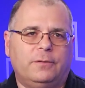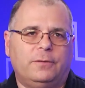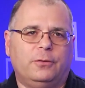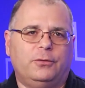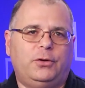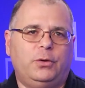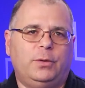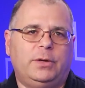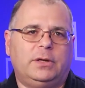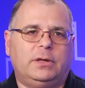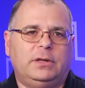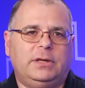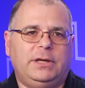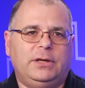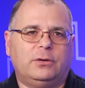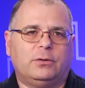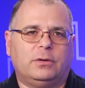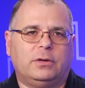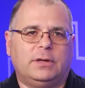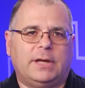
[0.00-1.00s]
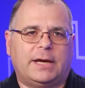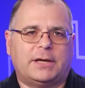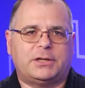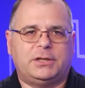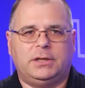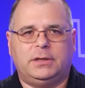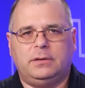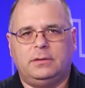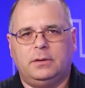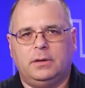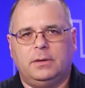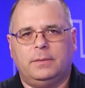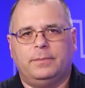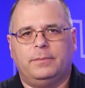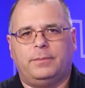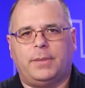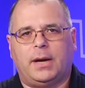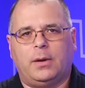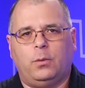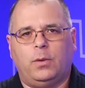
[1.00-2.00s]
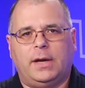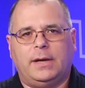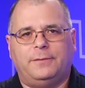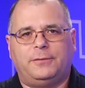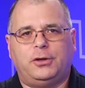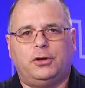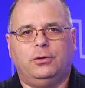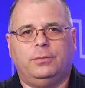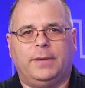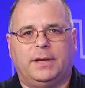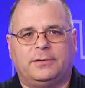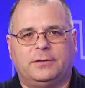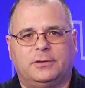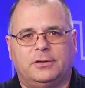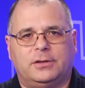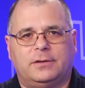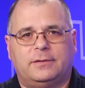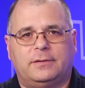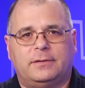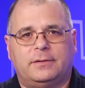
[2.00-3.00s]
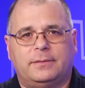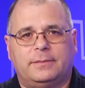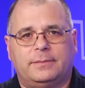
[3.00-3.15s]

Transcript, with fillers: for doing a leader election by way of queue messages.